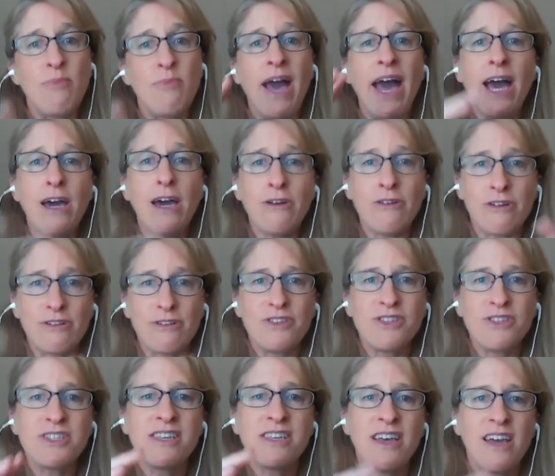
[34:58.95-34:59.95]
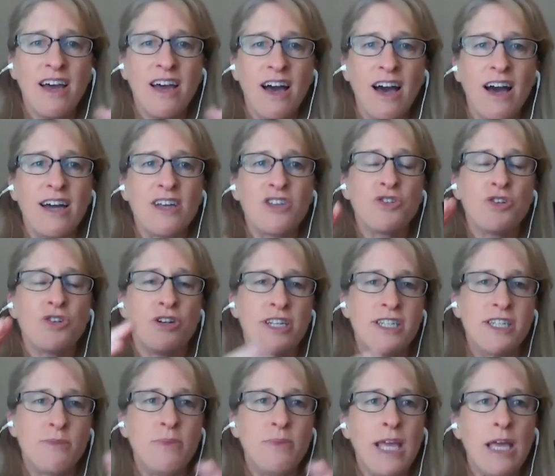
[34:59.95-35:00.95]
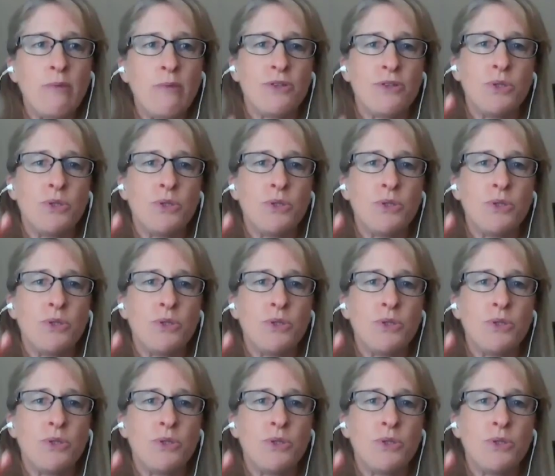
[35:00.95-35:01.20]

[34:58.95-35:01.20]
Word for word: patterns, I started to be able